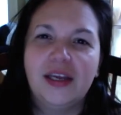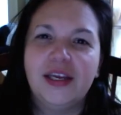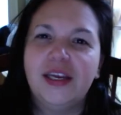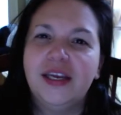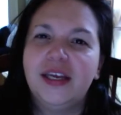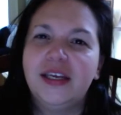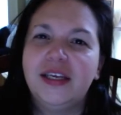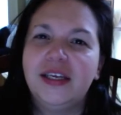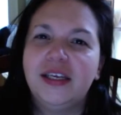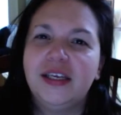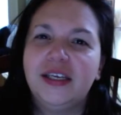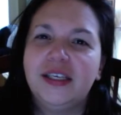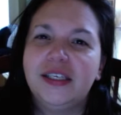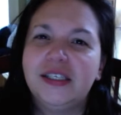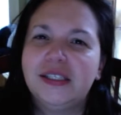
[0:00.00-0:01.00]
It
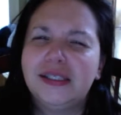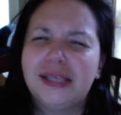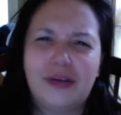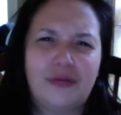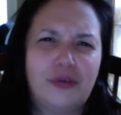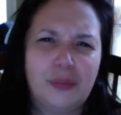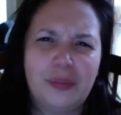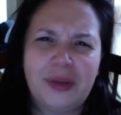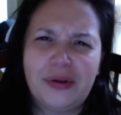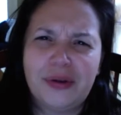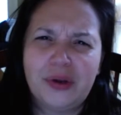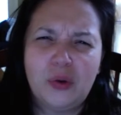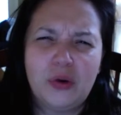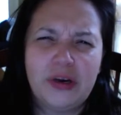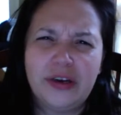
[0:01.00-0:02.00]
is from
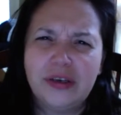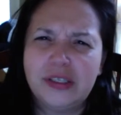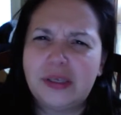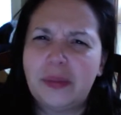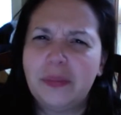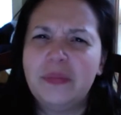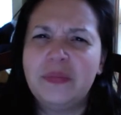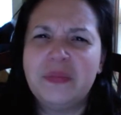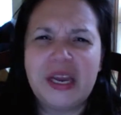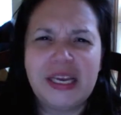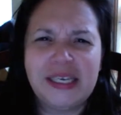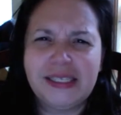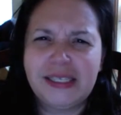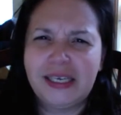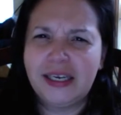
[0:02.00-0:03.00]
Berryware. It's
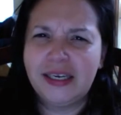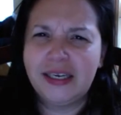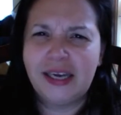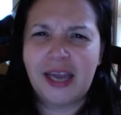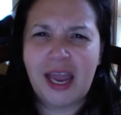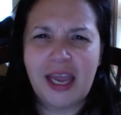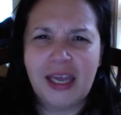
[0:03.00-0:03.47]
amazing.